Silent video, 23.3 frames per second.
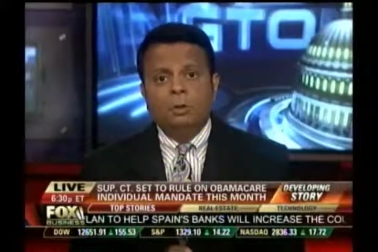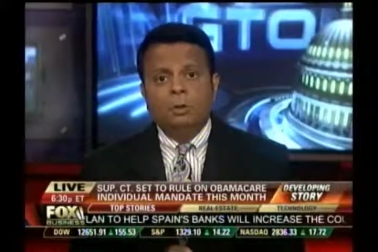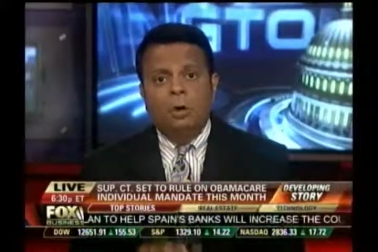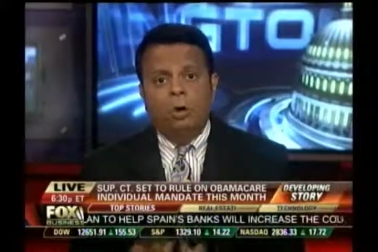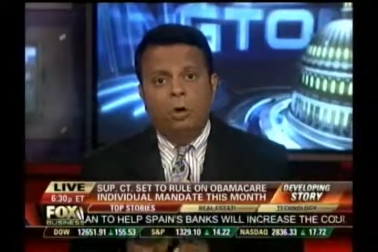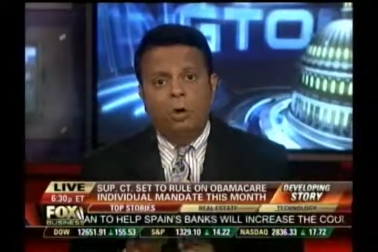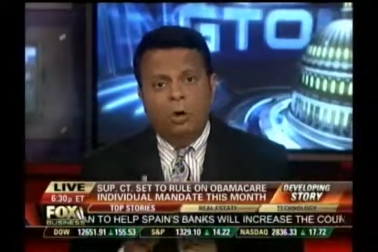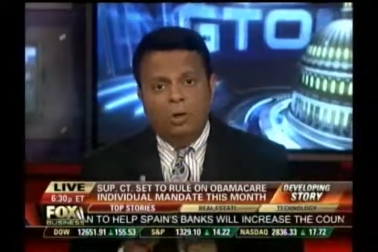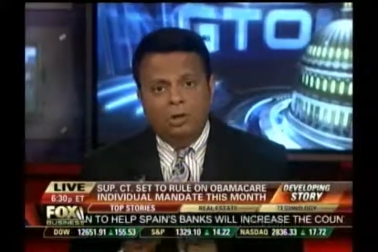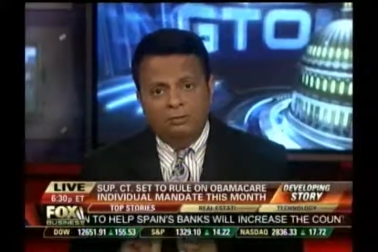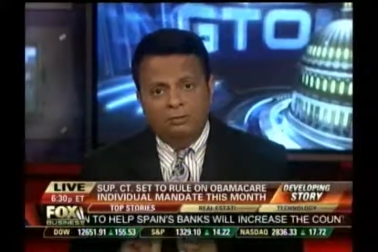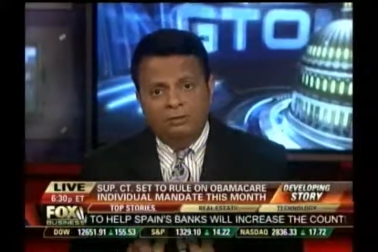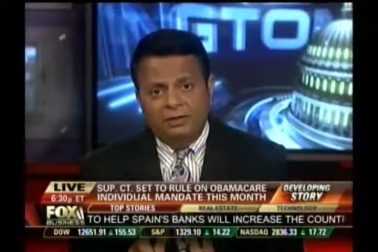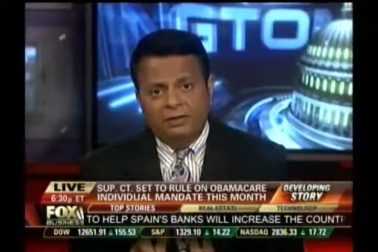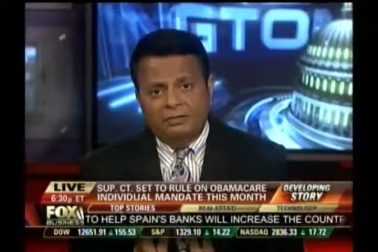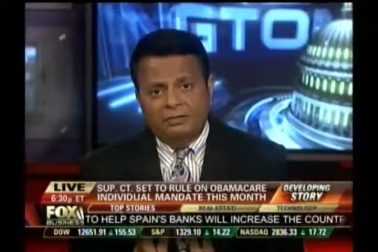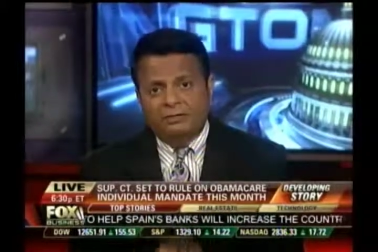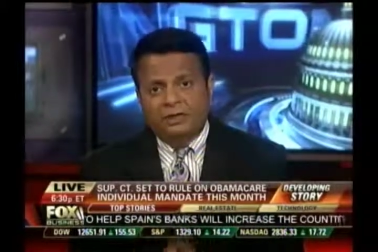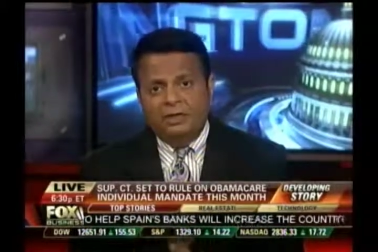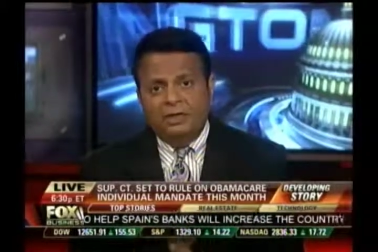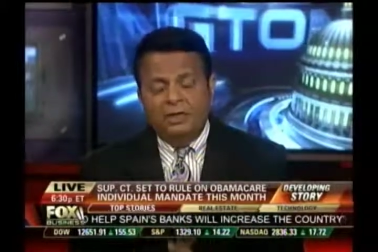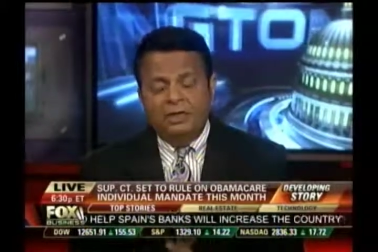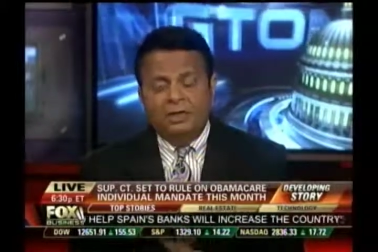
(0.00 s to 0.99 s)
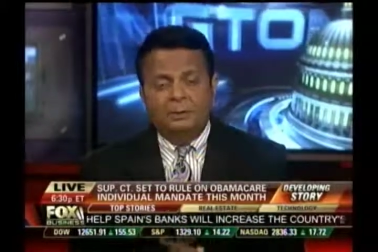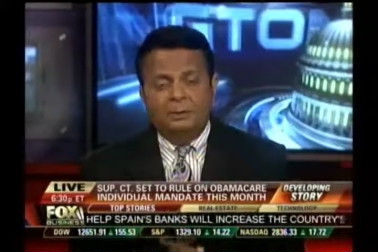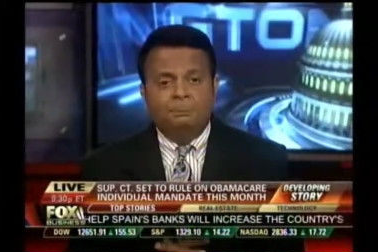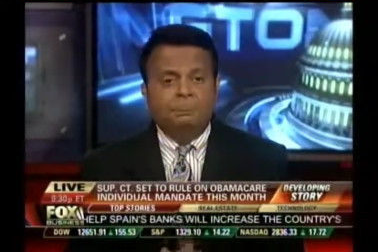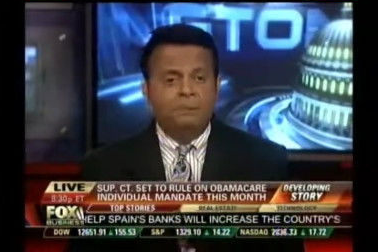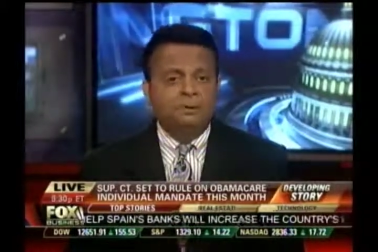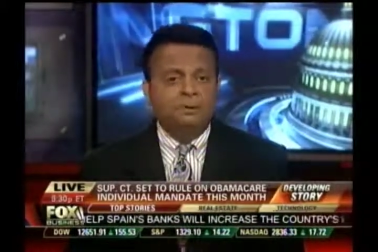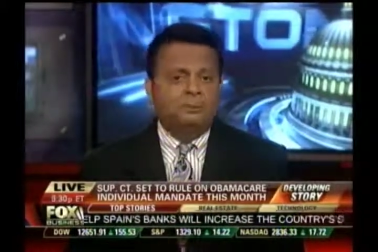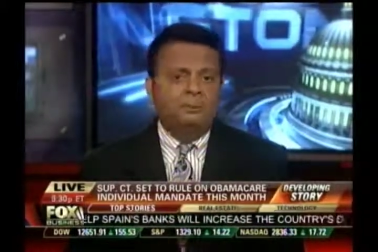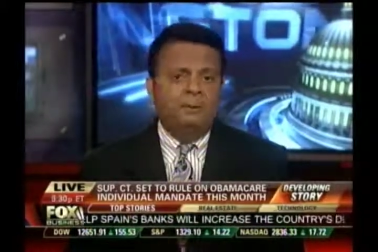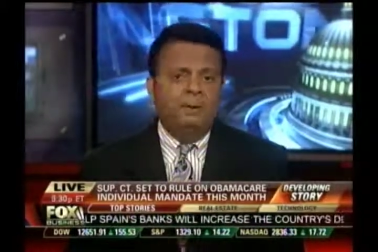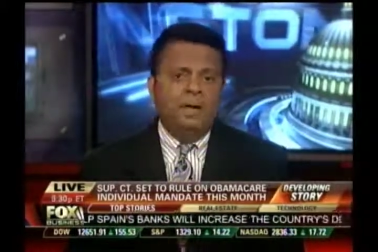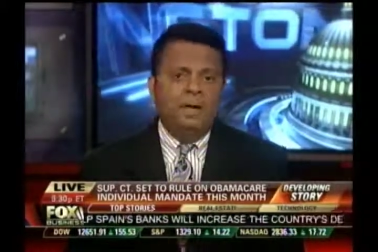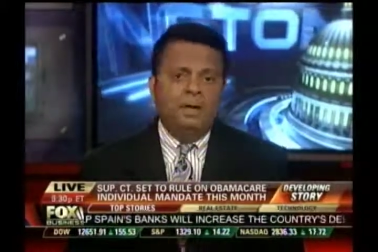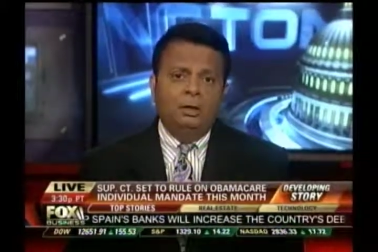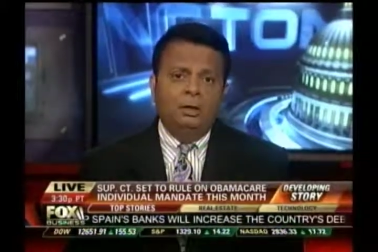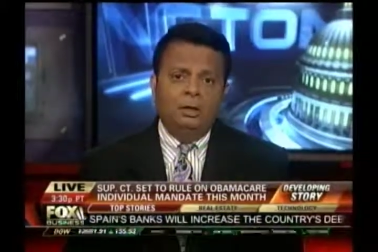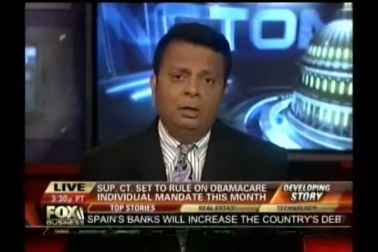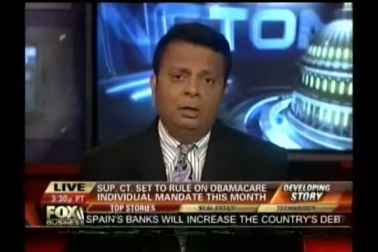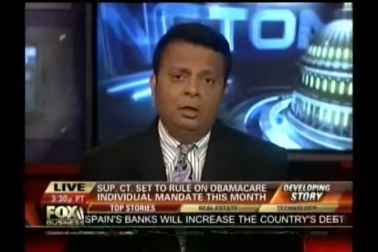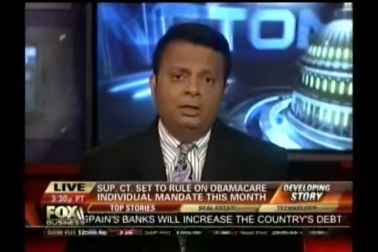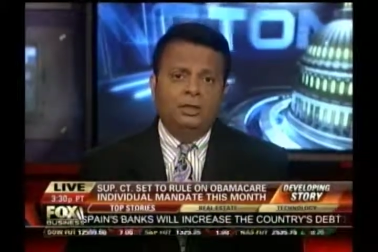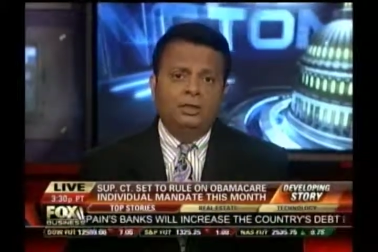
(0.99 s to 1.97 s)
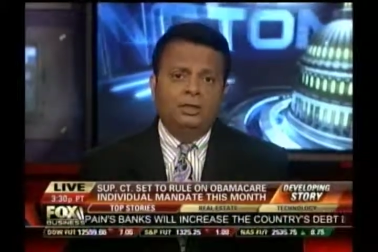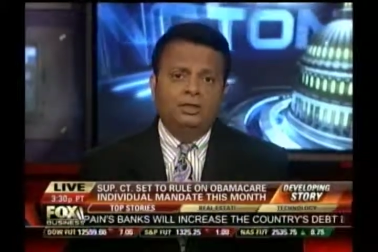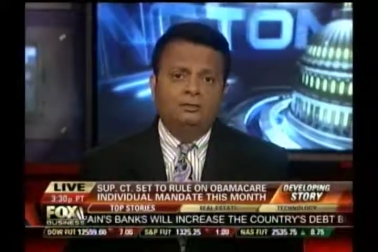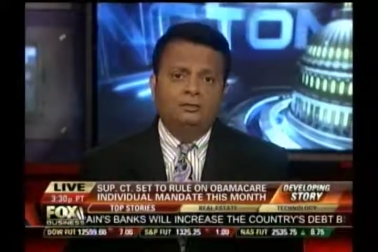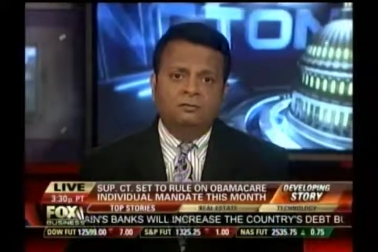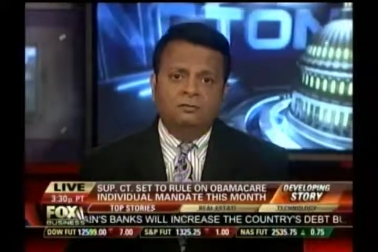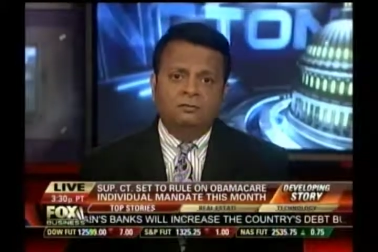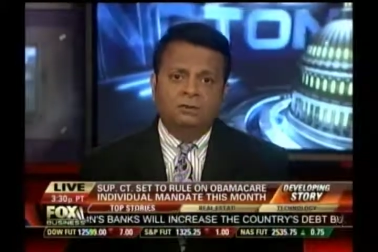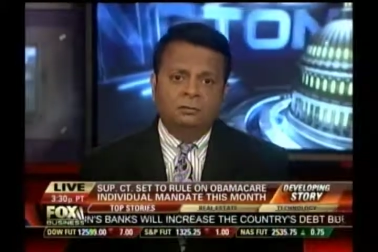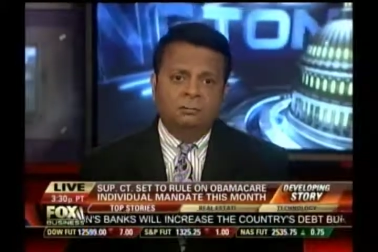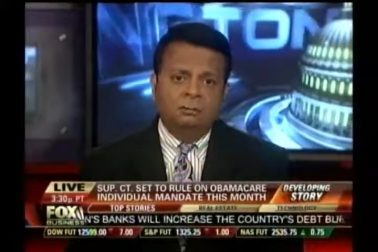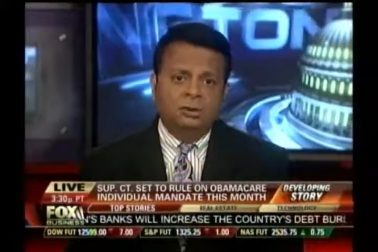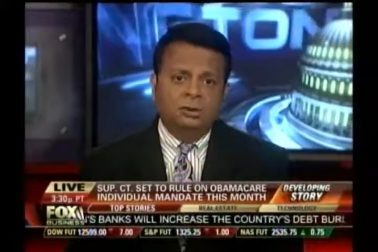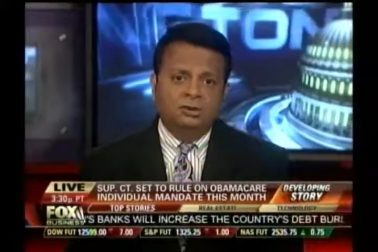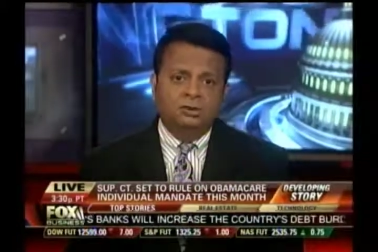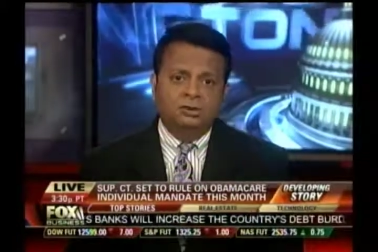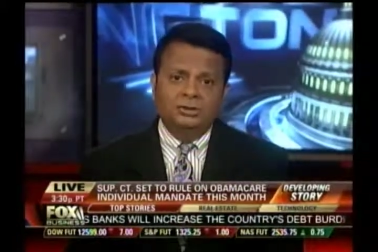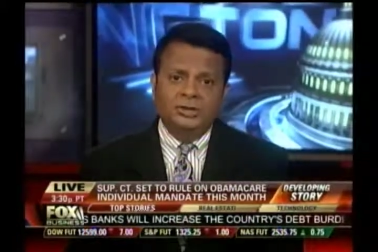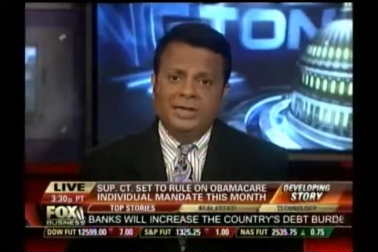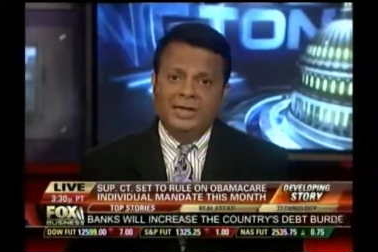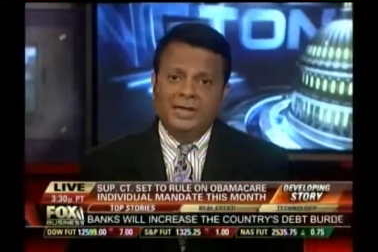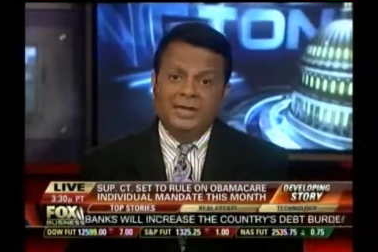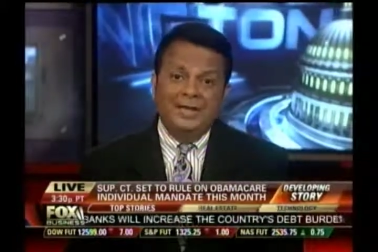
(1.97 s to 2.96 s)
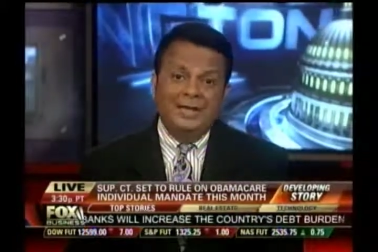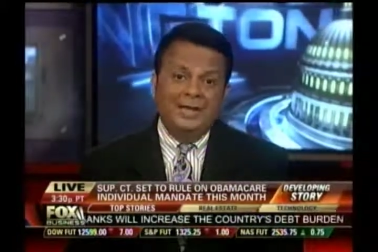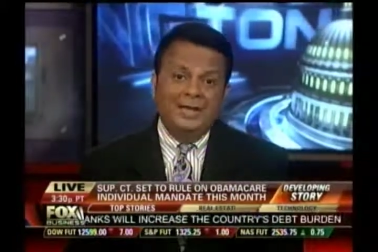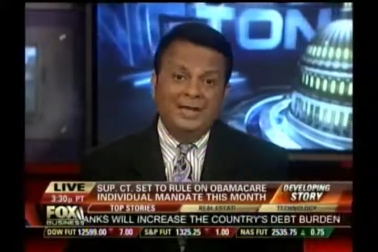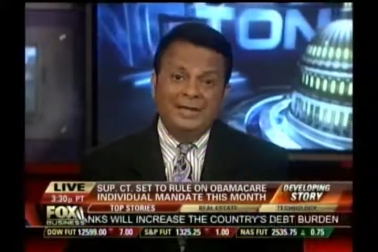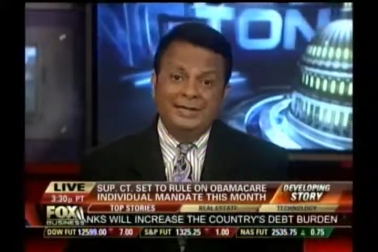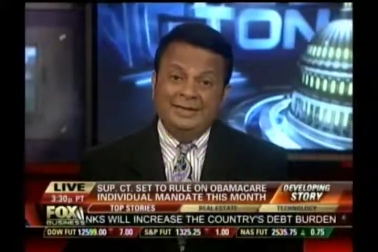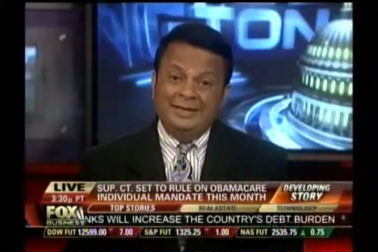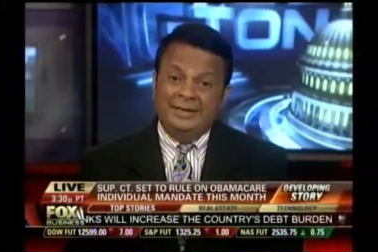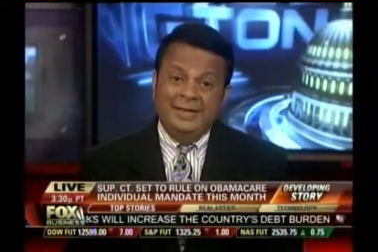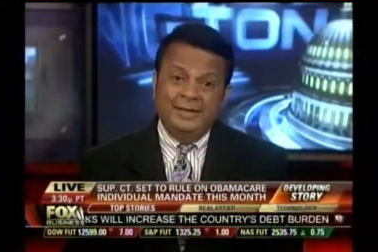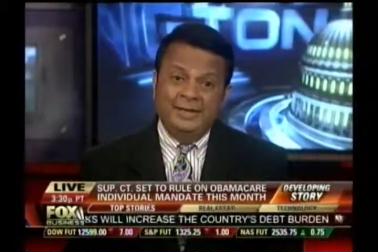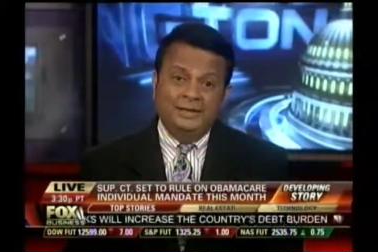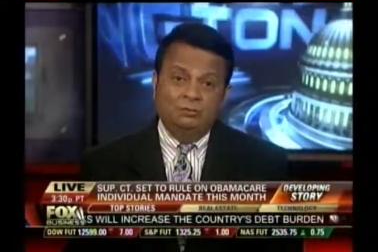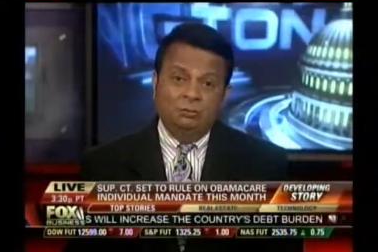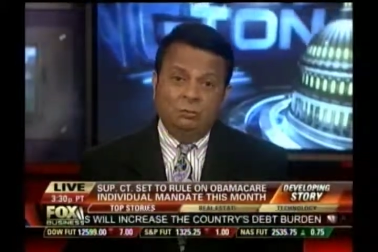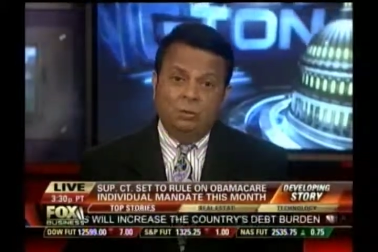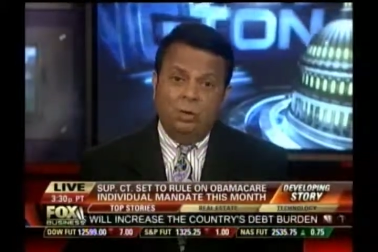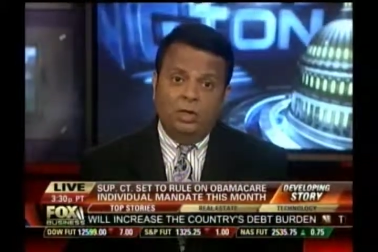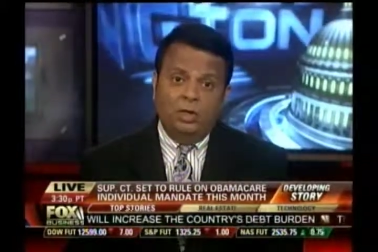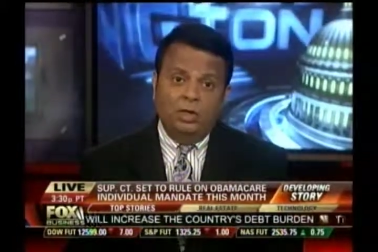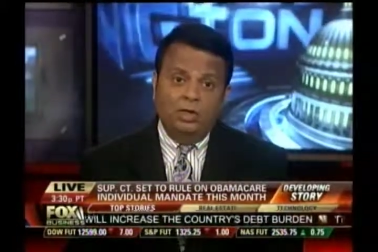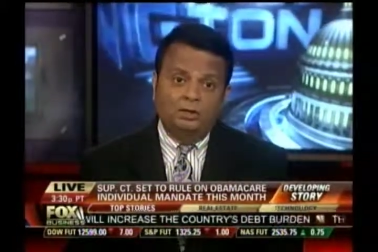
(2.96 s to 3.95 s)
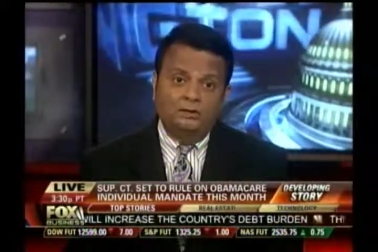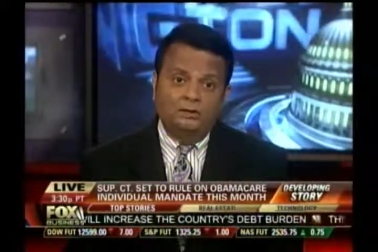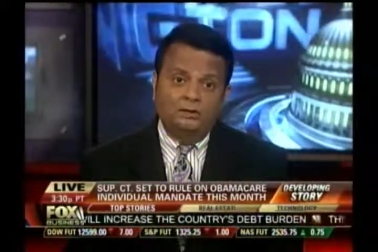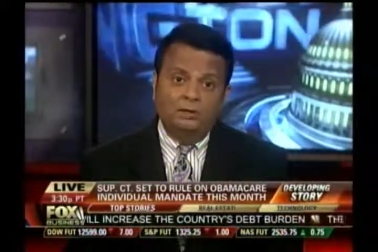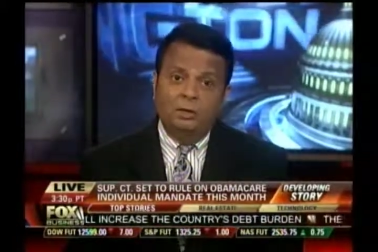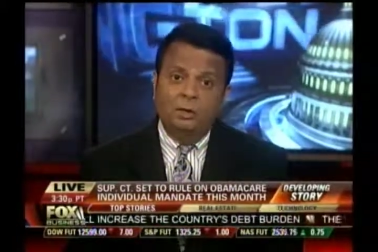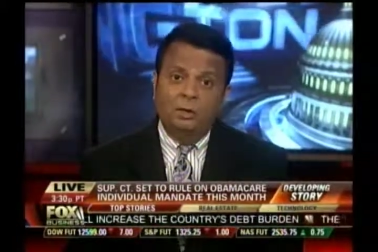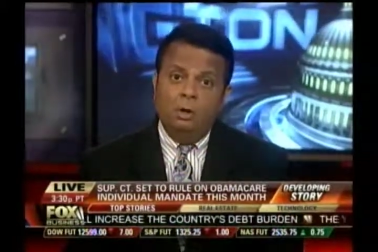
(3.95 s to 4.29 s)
all of it is going to get pushed back on consumers, and guess what?